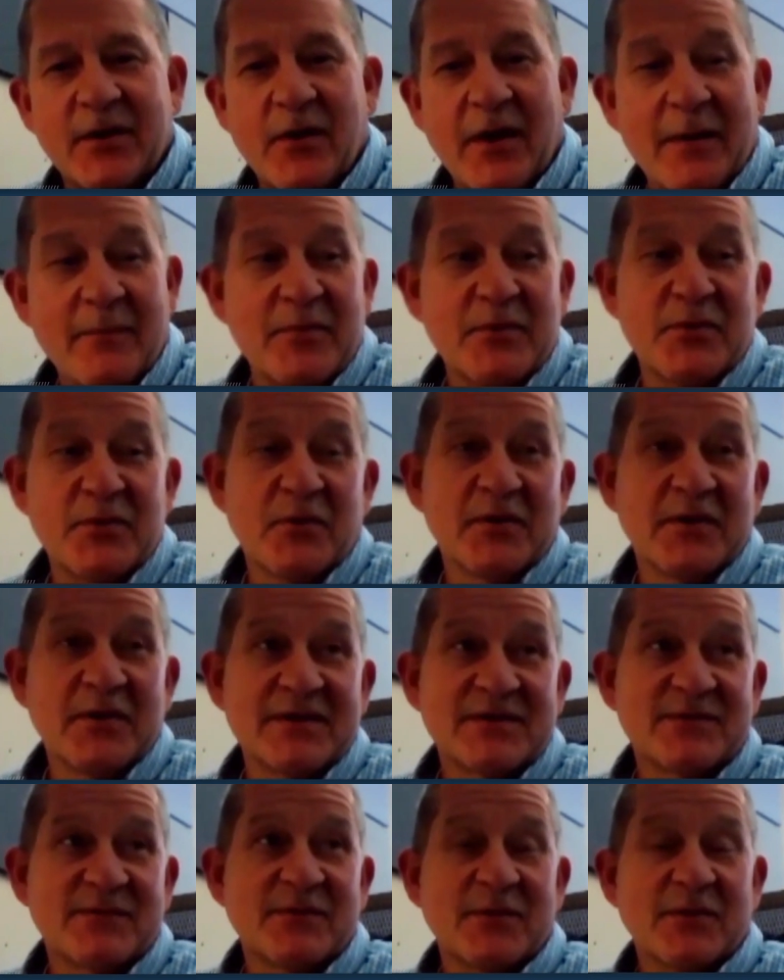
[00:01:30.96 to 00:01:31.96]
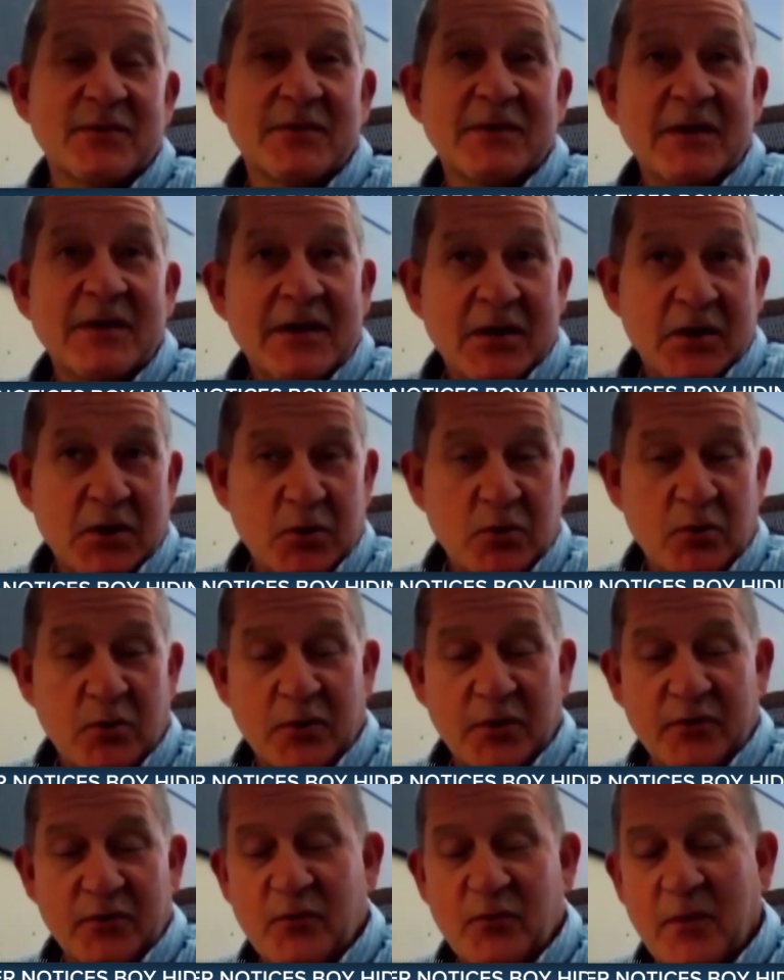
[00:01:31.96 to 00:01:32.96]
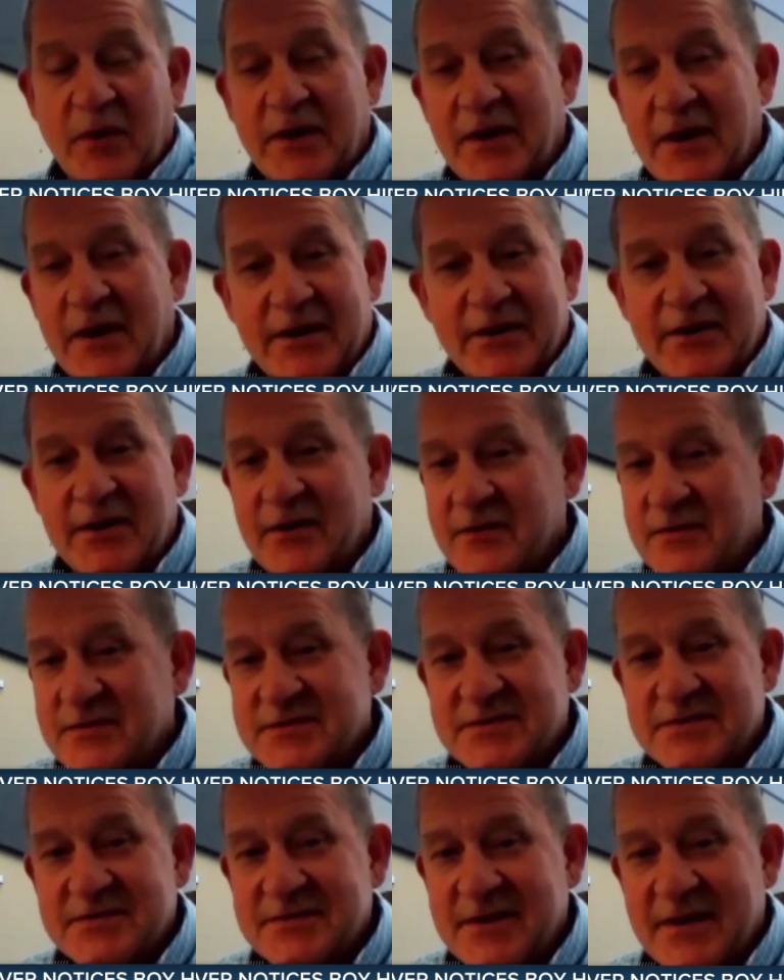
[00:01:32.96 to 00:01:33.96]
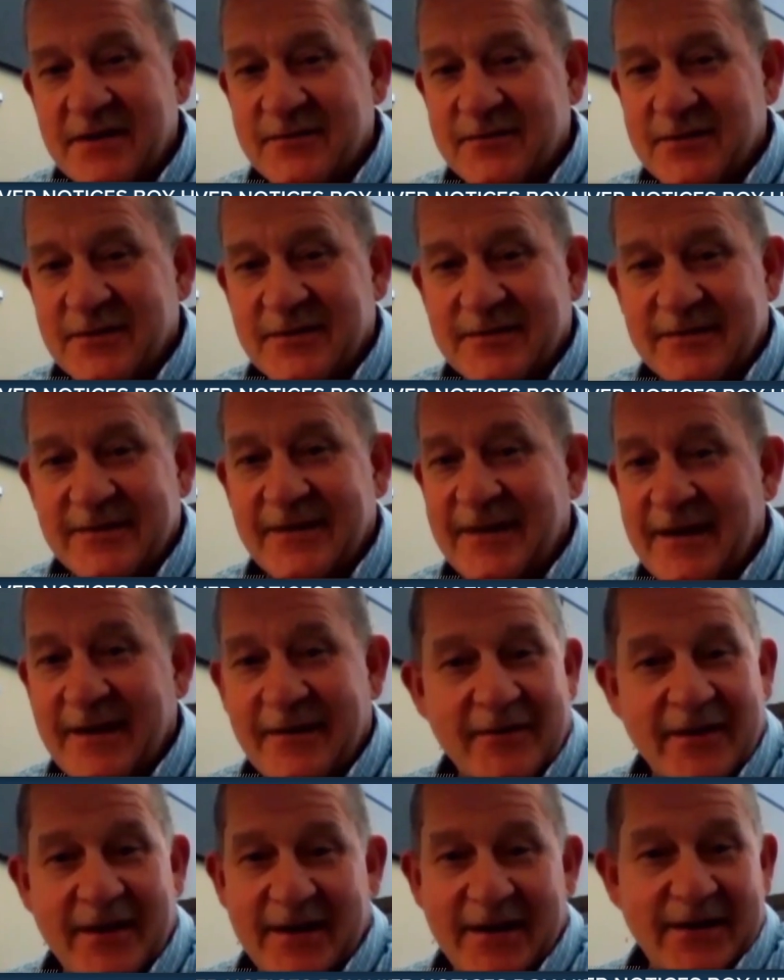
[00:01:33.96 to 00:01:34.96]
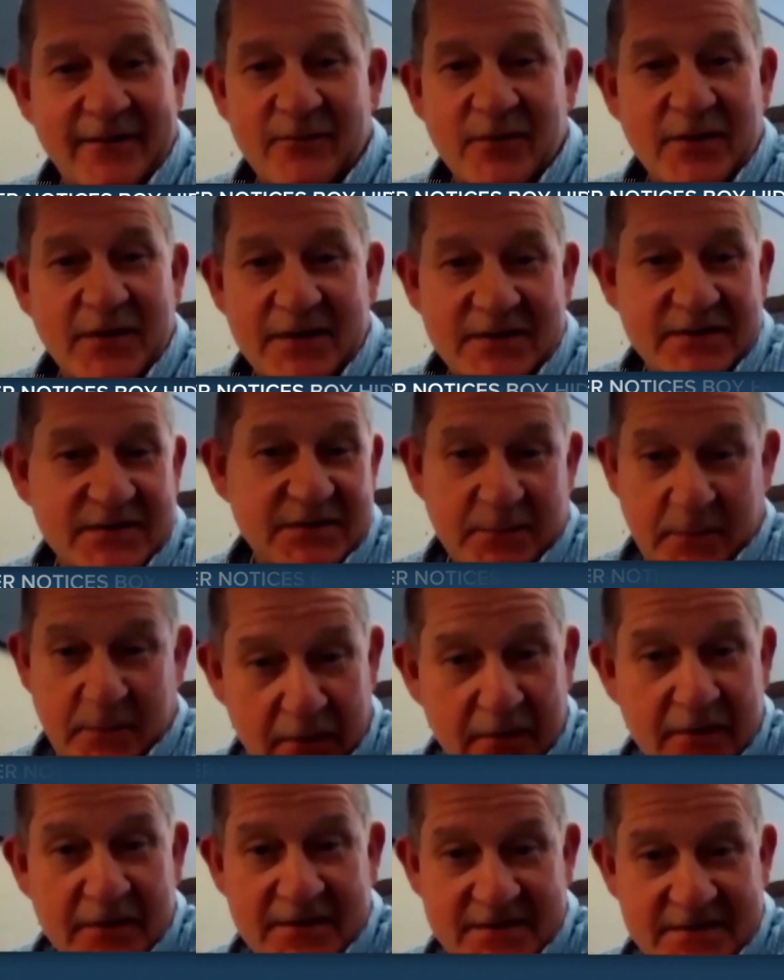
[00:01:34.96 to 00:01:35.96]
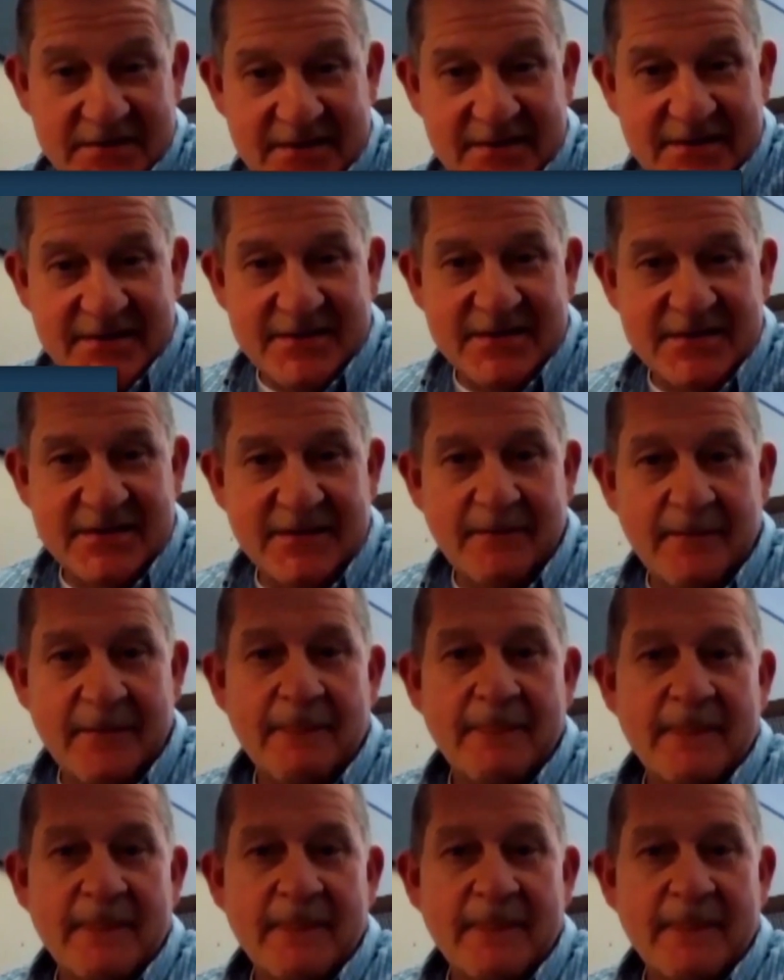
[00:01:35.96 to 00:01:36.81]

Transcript: you know, I've been doing this for going on 29 years and never have I ever experienced this.